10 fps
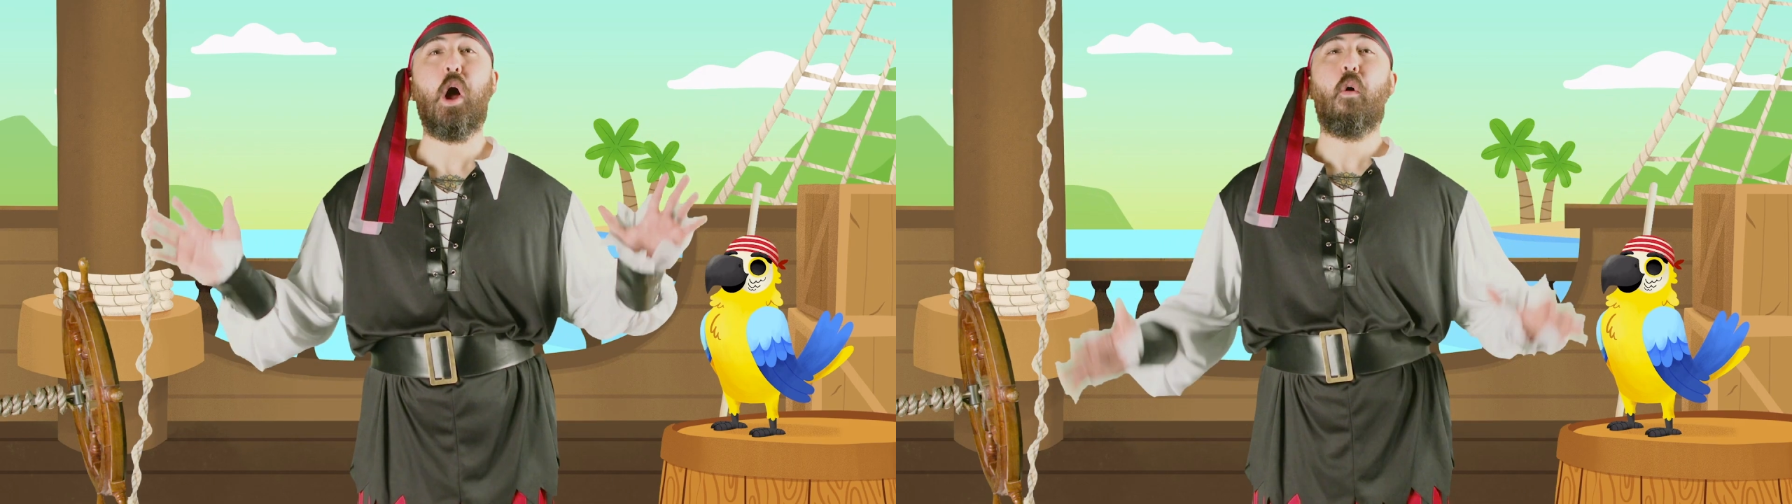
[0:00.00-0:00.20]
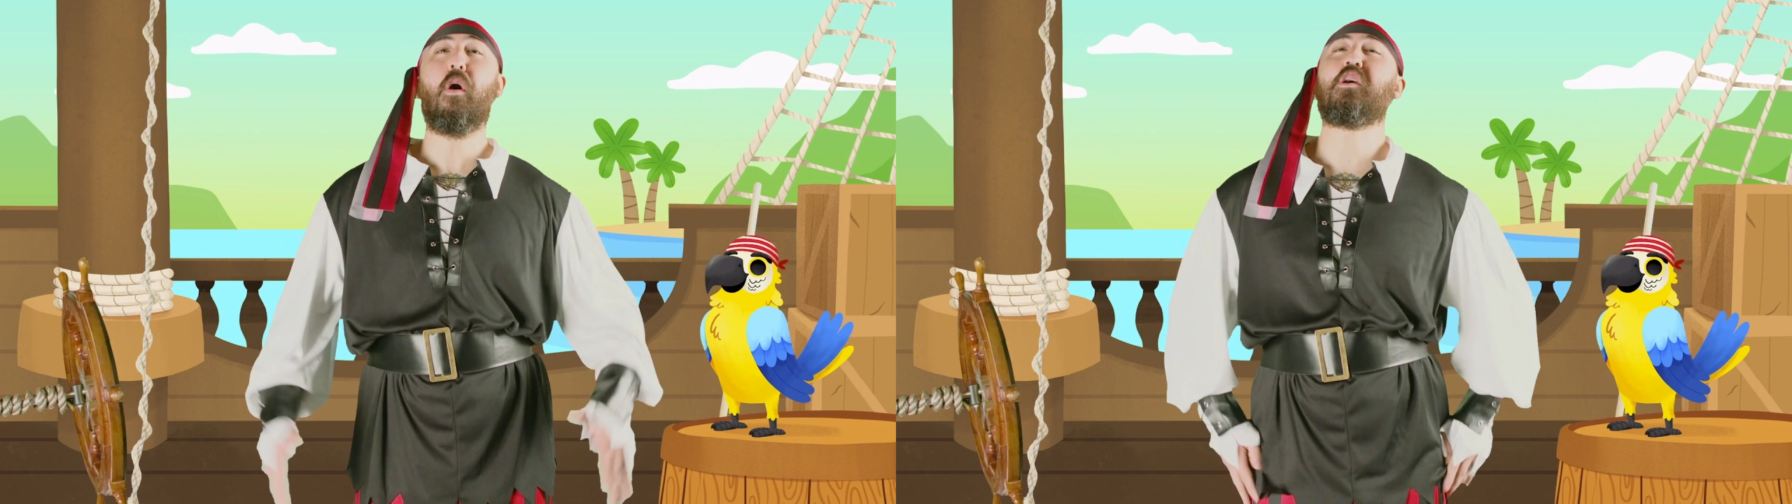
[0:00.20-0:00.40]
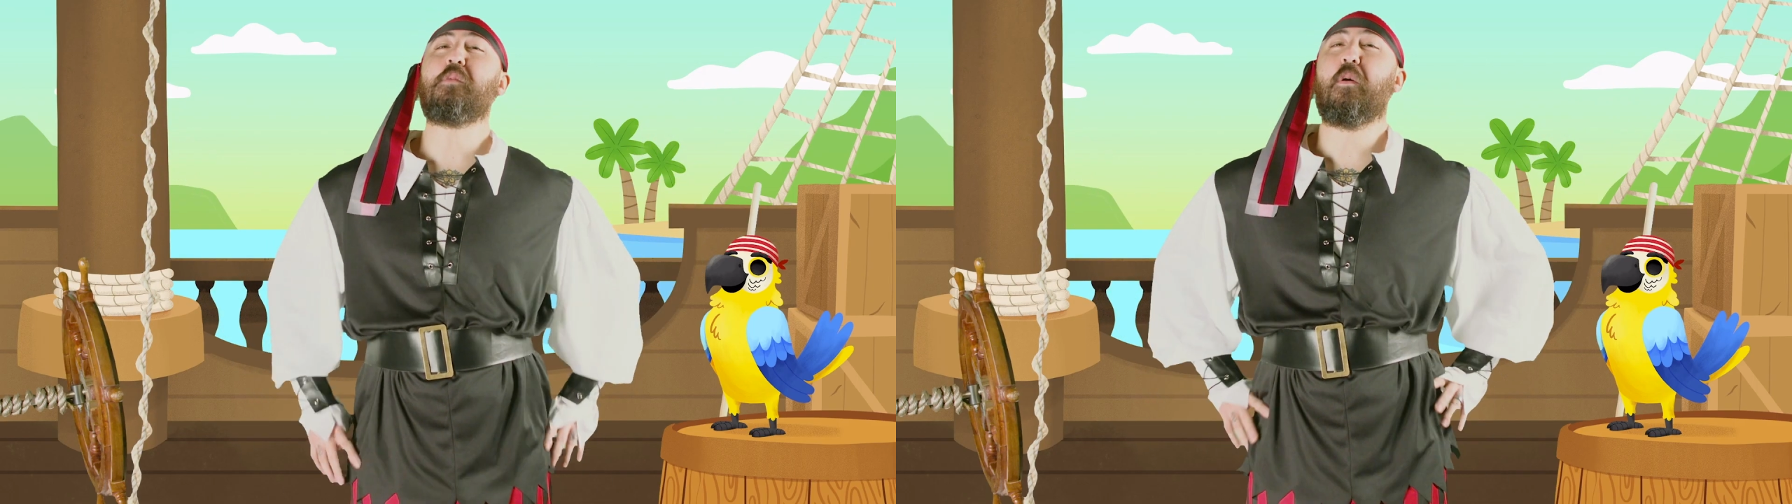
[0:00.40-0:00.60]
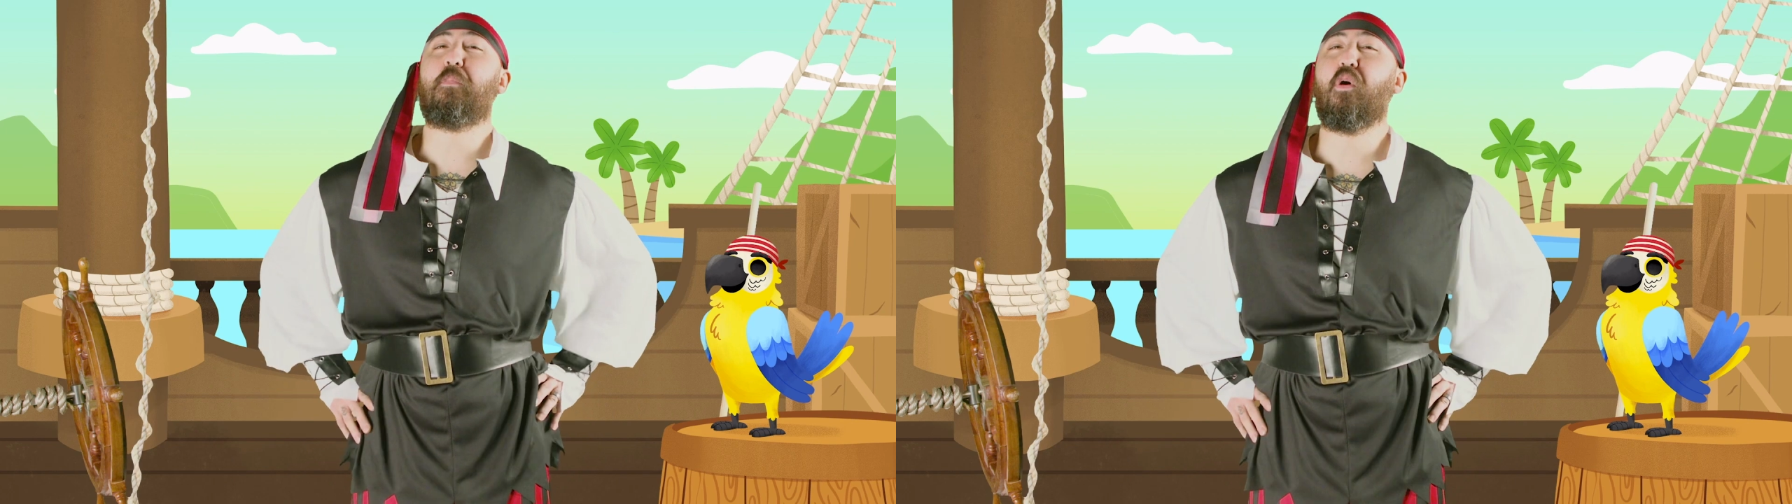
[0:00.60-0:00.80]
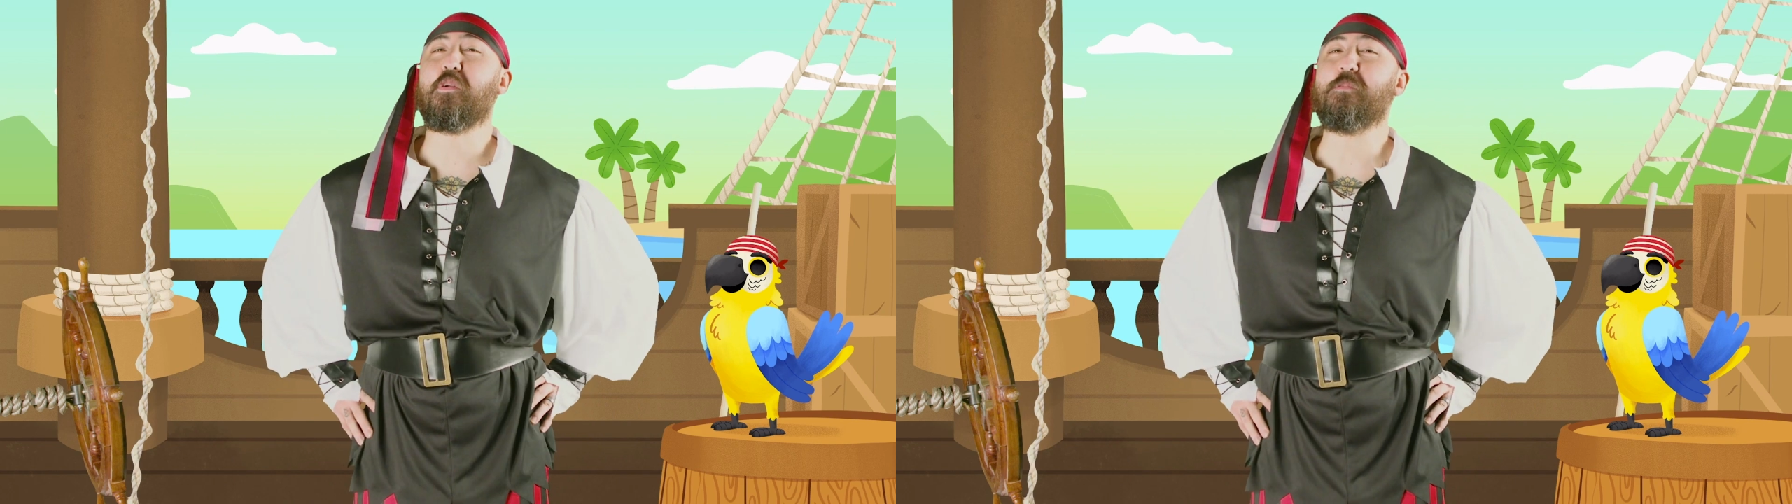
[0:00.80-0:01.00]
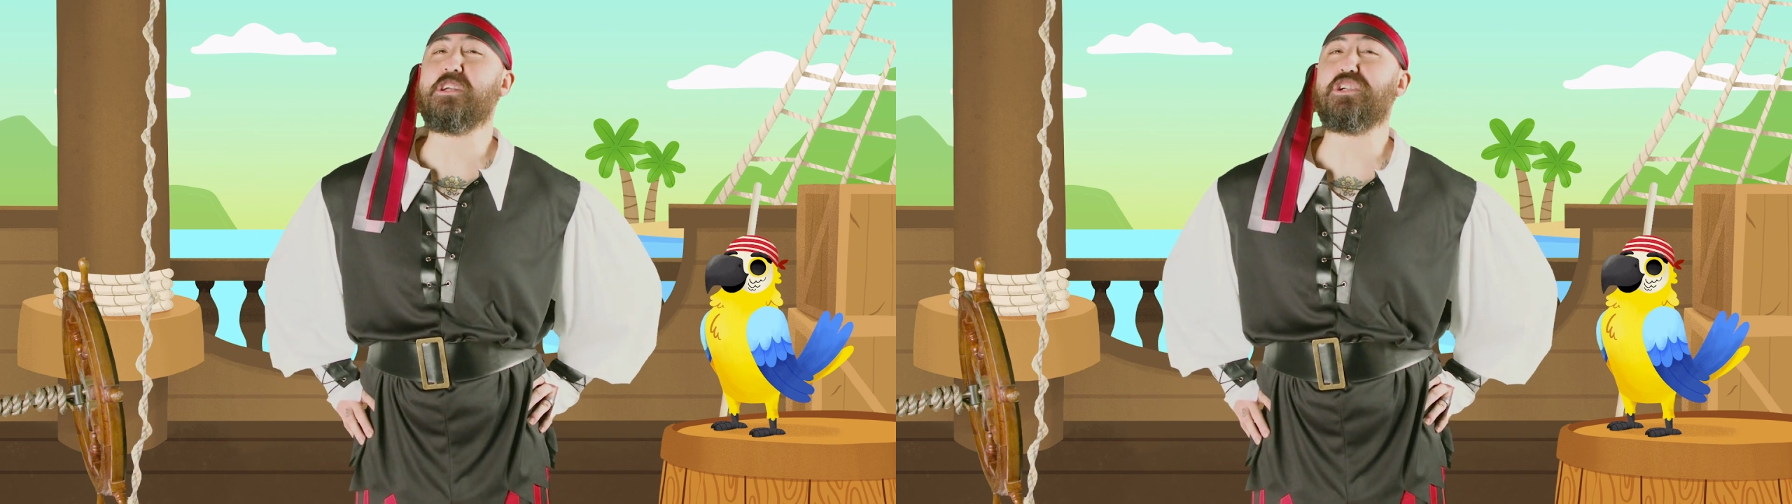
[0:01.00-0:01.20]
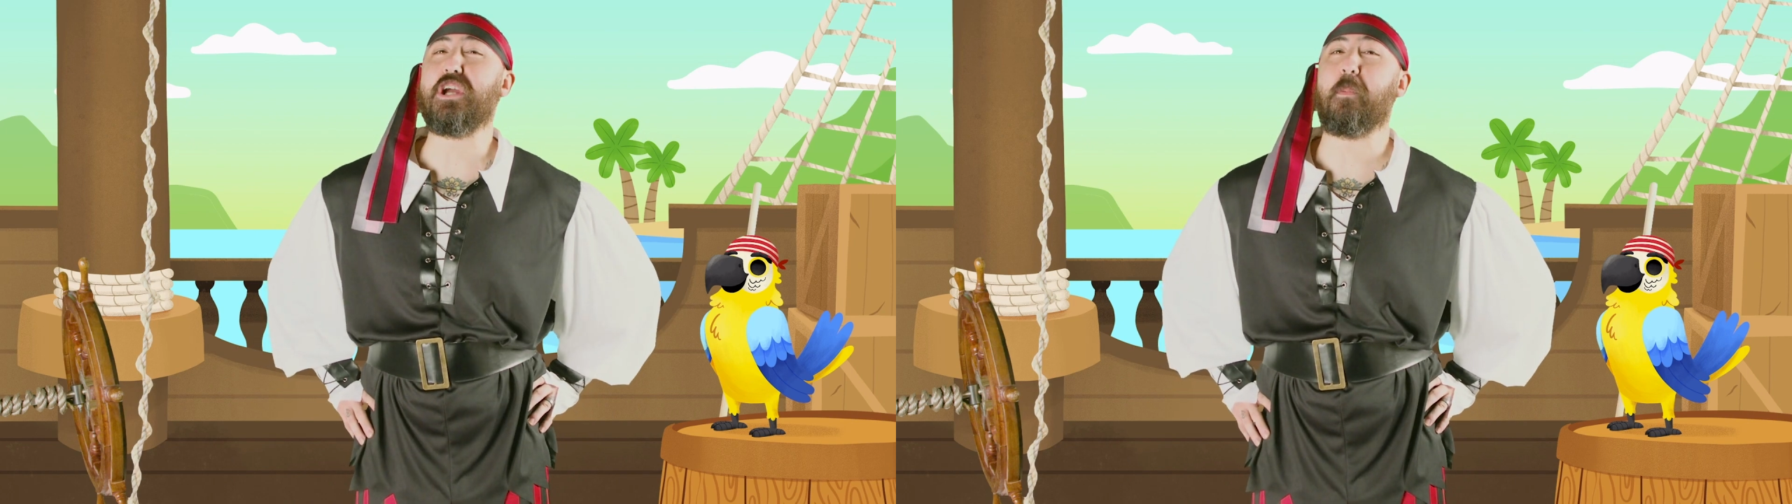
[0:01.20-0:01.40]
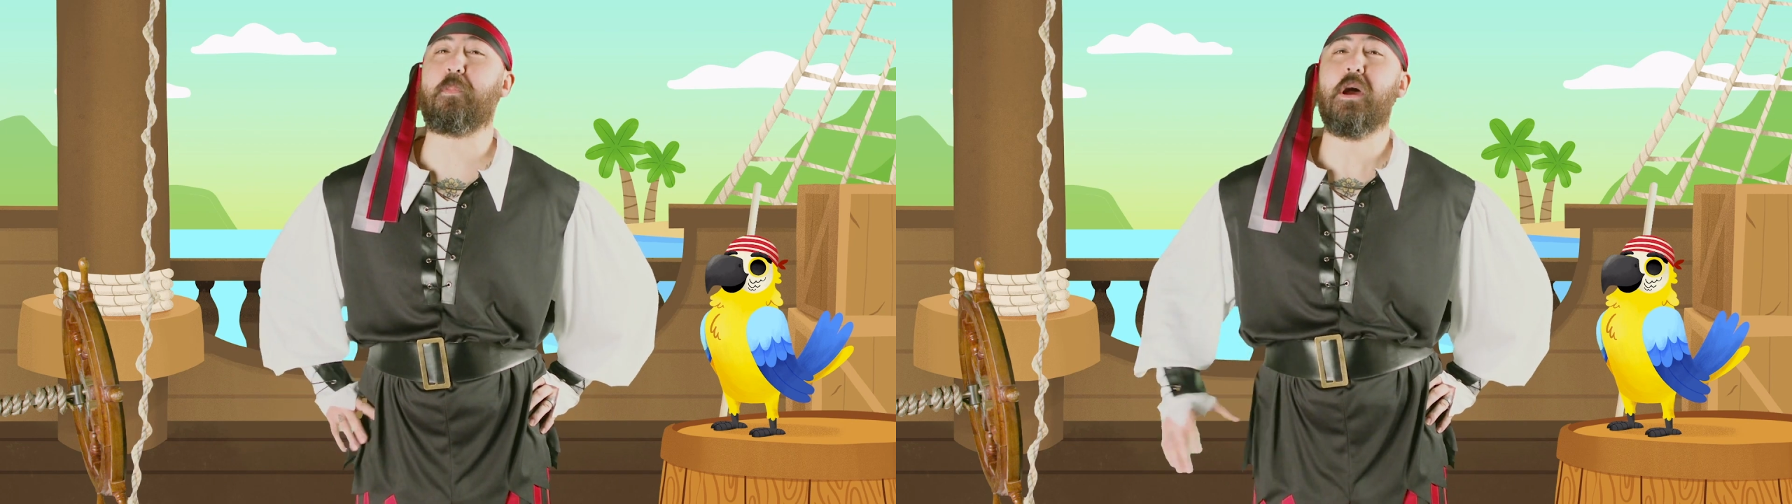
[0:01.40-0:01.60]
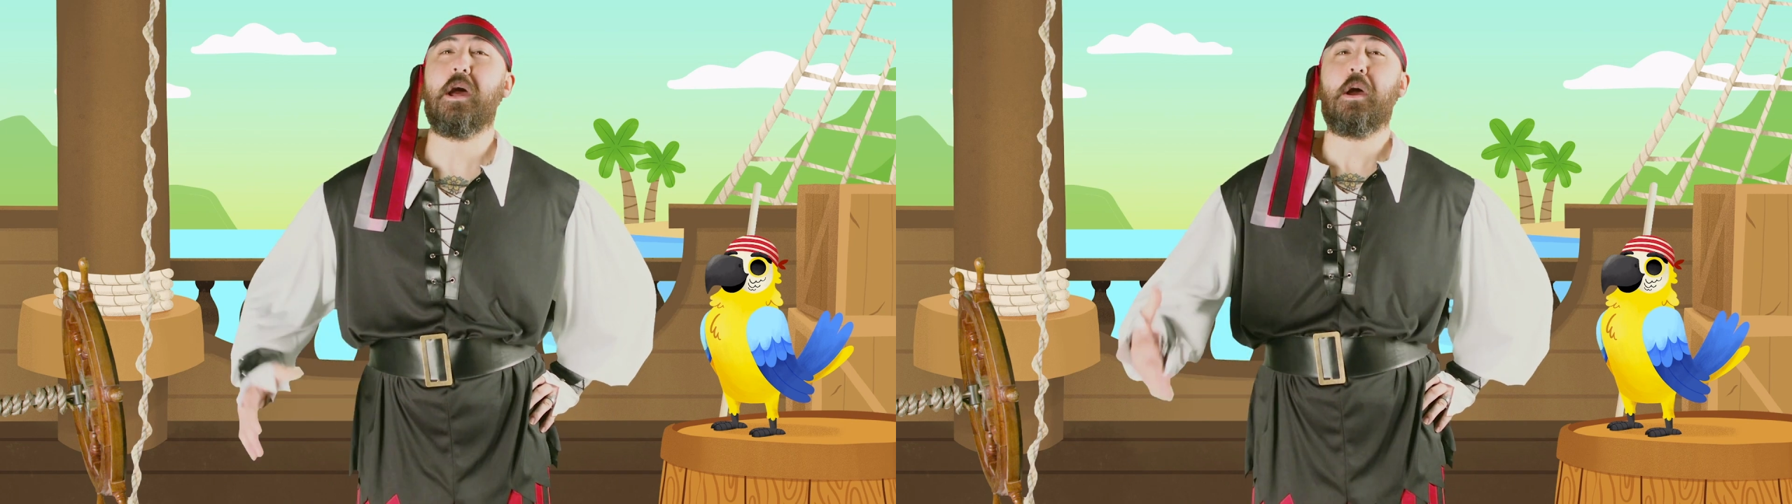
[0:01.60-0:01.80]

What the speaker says: Welcome aboard me ship.